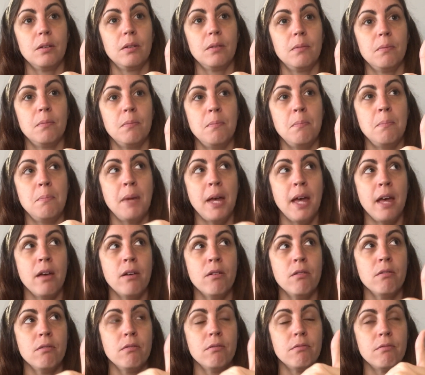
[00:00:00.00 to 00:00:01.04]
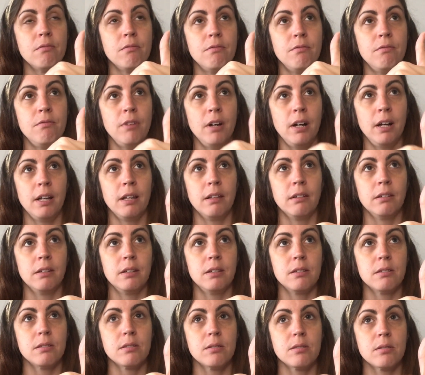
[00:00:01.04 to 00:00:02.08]
male
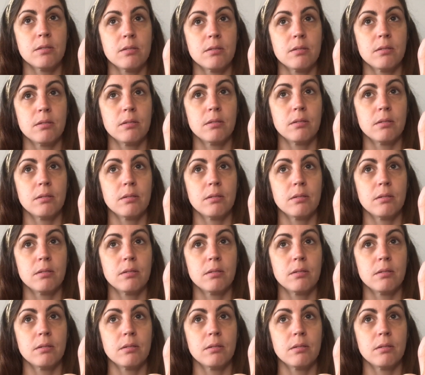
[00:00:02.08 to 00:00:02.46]
violence